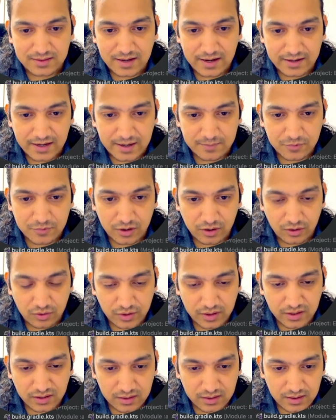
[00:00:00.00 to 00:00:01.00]
That I am not
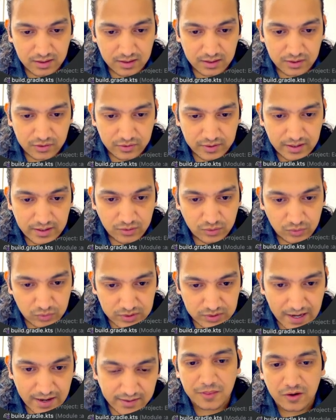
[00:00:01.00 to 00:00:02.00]
doing, you can do
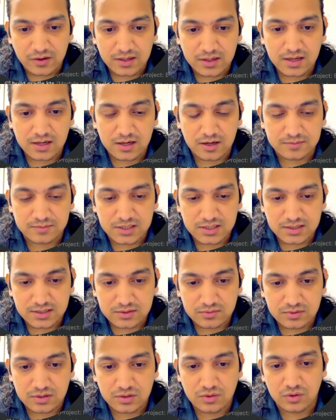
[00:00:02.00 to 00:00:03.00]
that. On click of this,
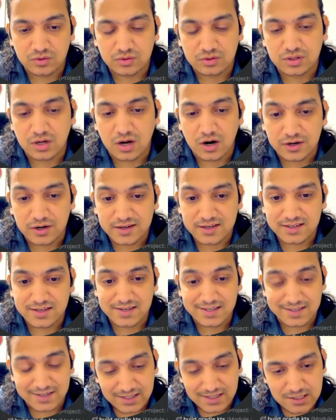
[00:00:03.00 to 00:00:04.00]
it will go to the order
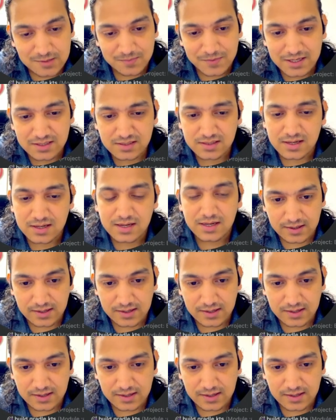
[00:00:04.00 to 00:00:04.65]
details page.